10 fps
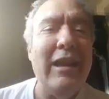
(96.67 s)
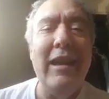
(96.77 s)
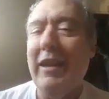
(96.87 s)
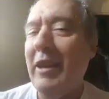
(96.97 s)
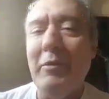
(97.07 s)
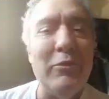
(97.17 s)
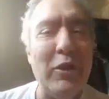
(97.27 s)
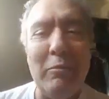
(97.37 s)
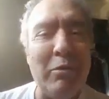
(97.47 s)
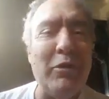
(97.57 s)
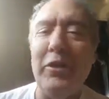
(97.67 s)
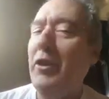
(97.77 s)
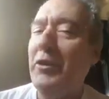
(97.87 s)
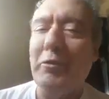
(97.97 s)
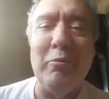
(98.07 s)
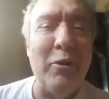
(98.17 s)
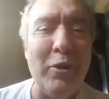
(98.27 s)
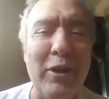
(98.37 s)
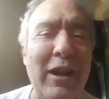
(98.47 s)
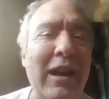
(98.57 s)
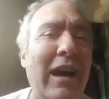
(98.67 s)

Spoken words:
he comes up with this word